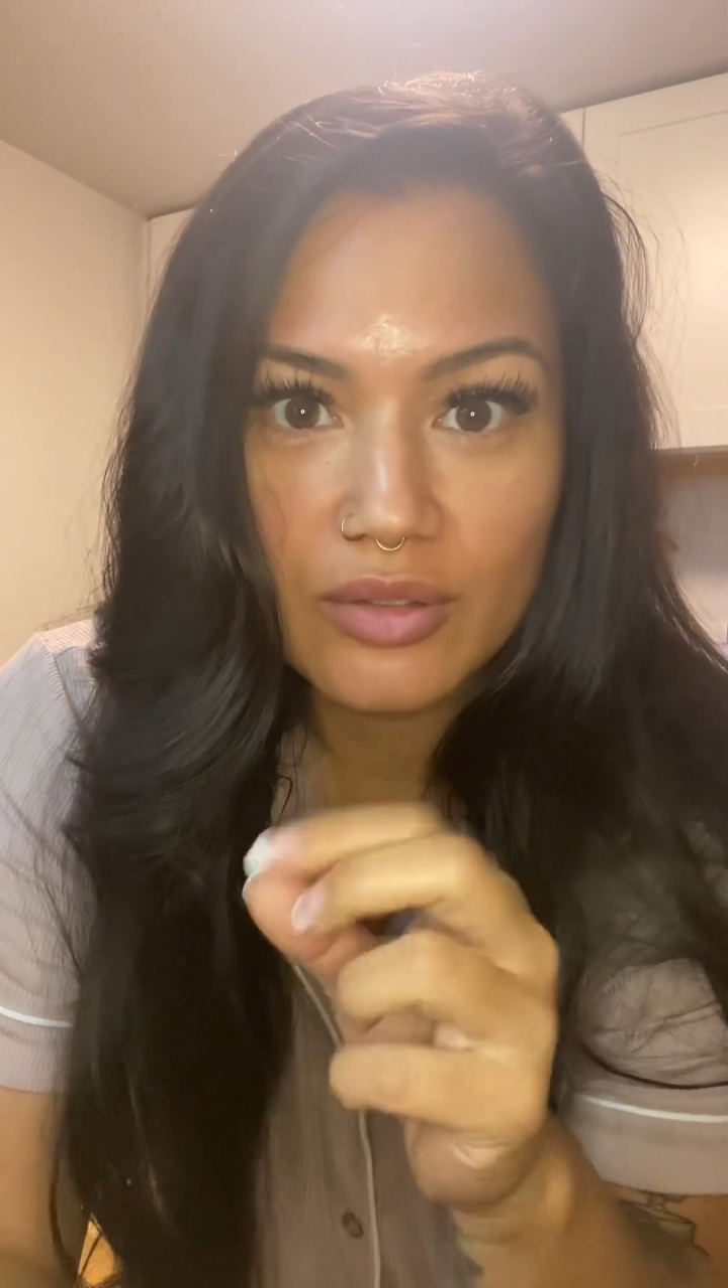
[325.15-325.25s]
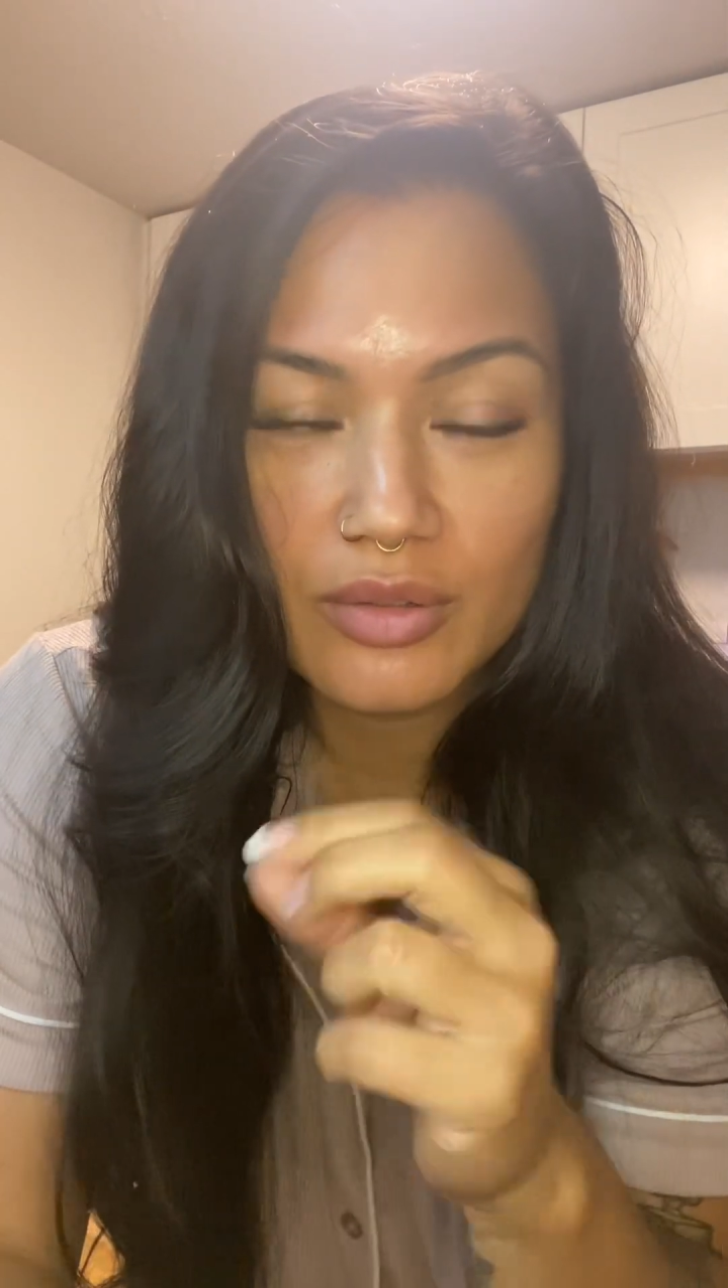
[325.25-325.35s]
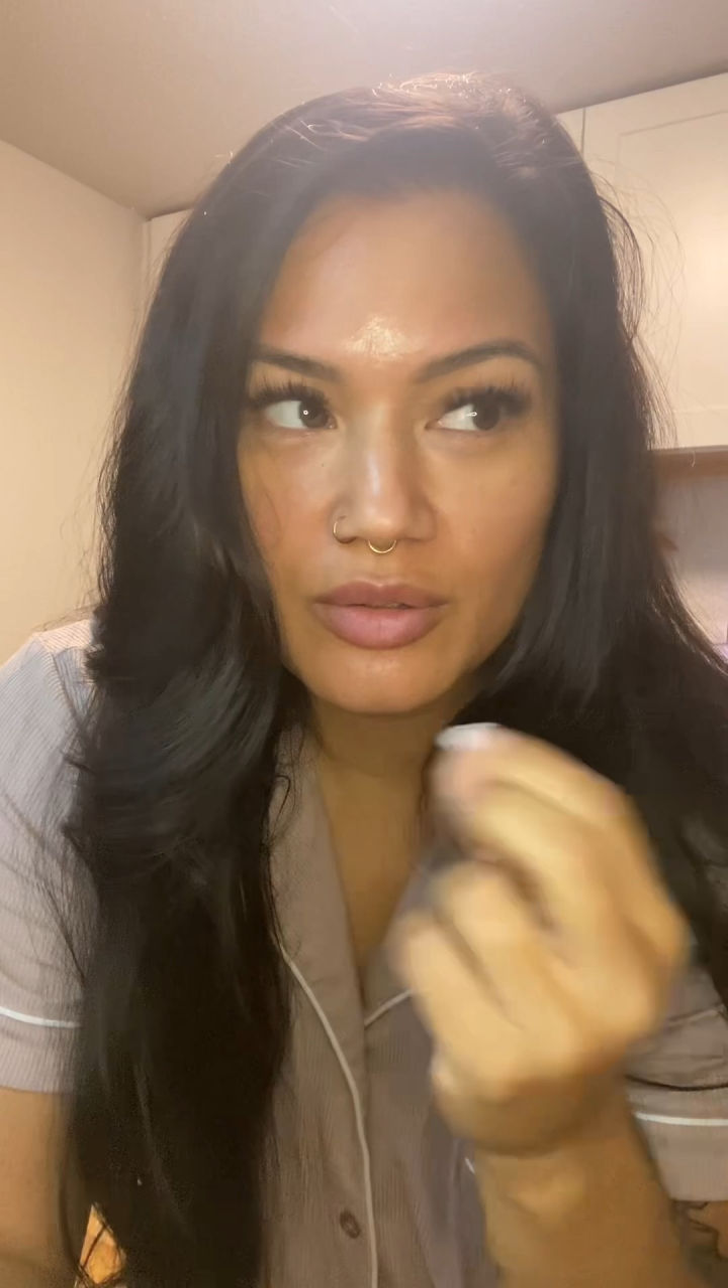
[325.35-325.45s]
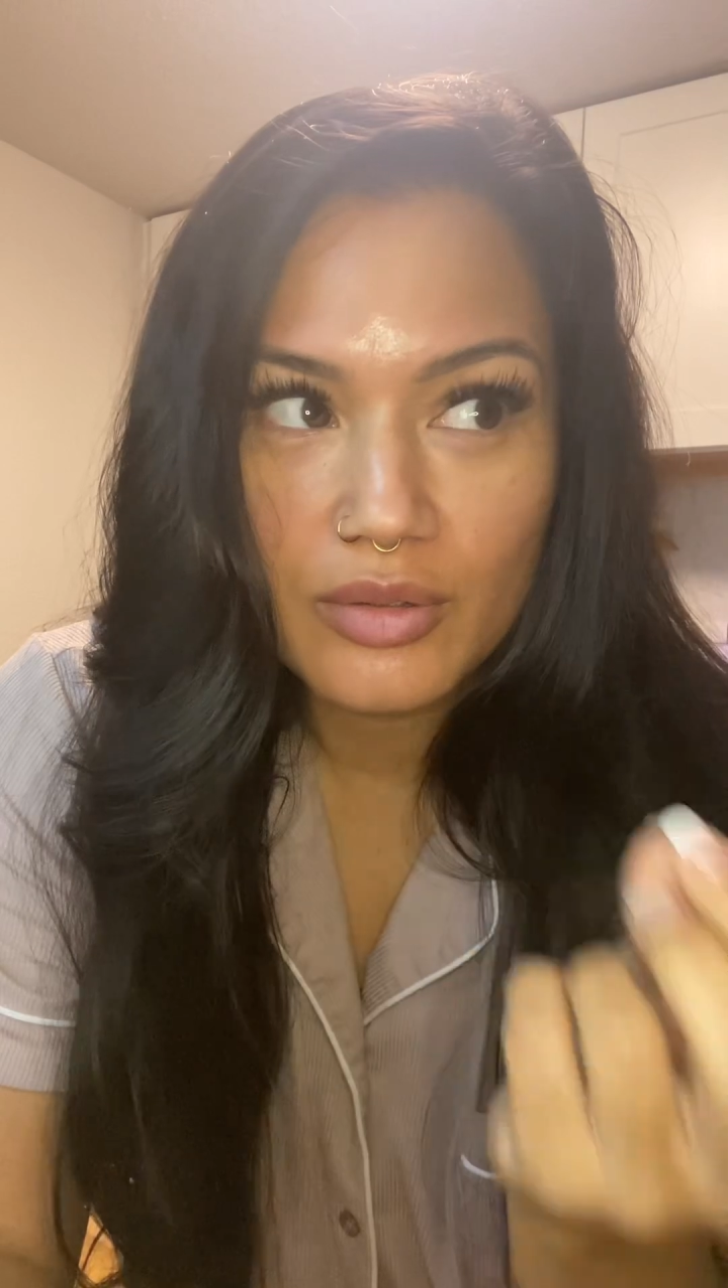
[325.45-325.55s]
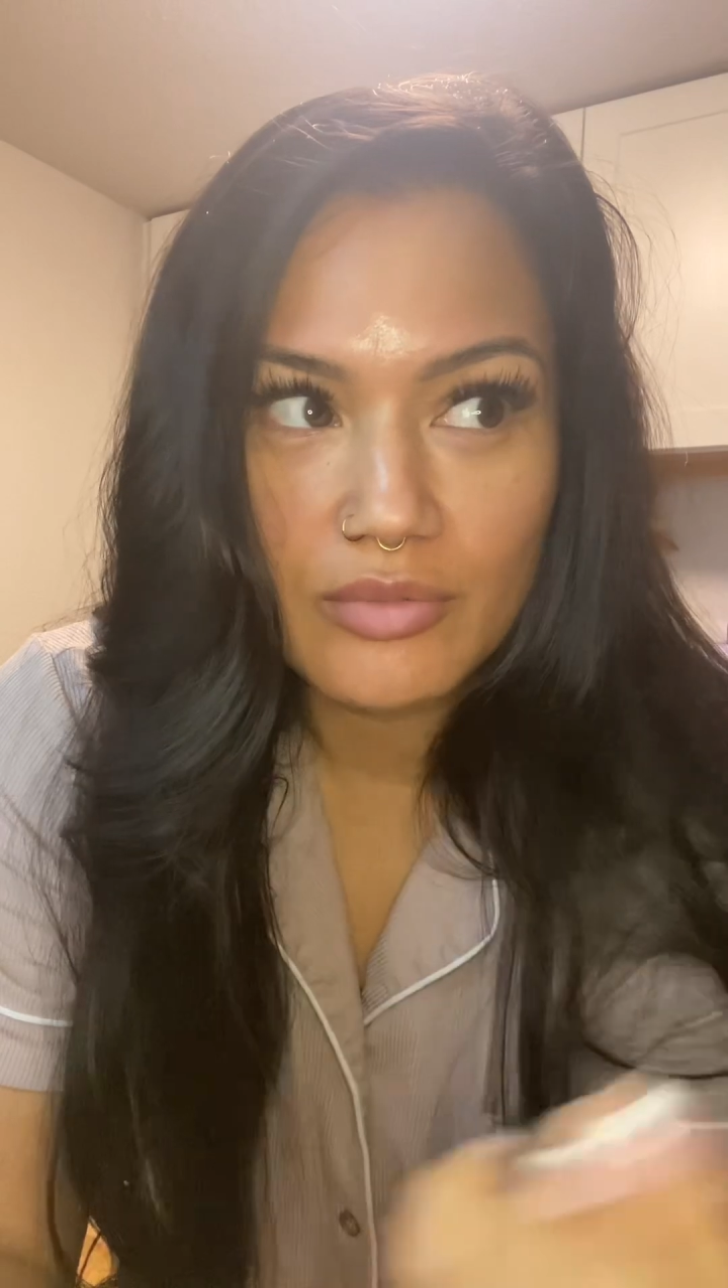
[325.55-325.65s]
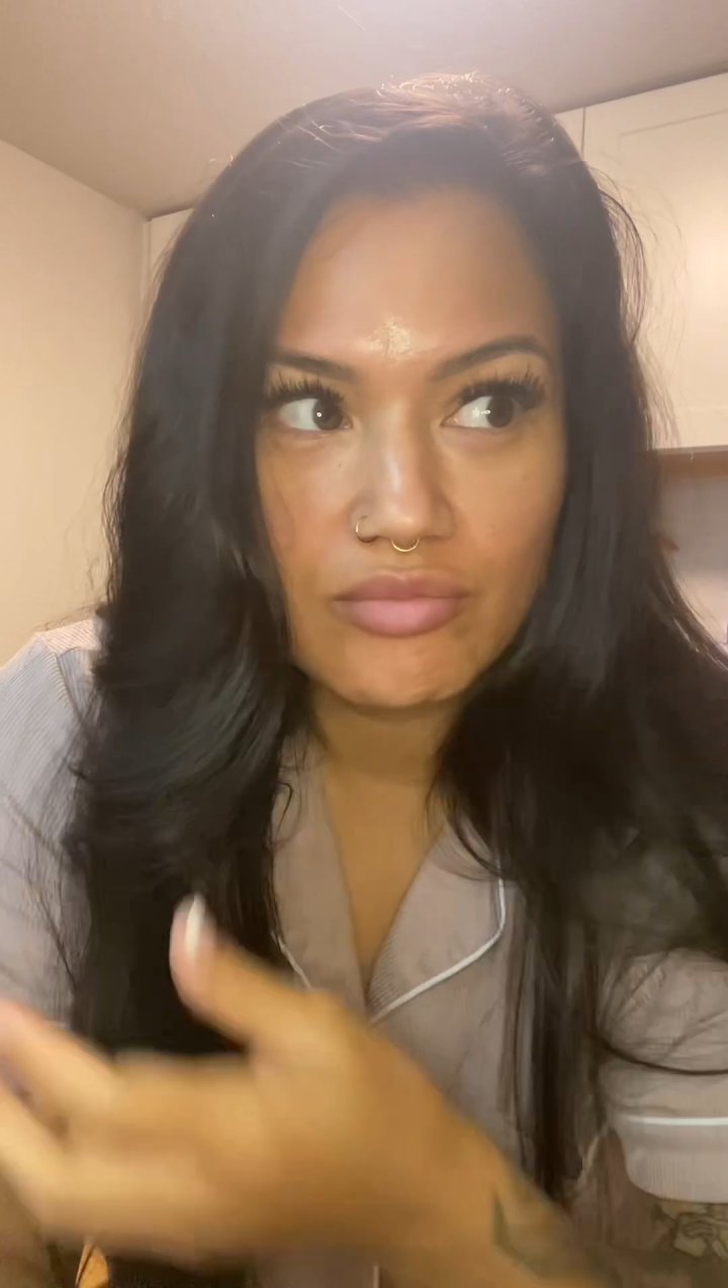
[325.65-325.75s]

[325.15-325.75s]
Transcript: or,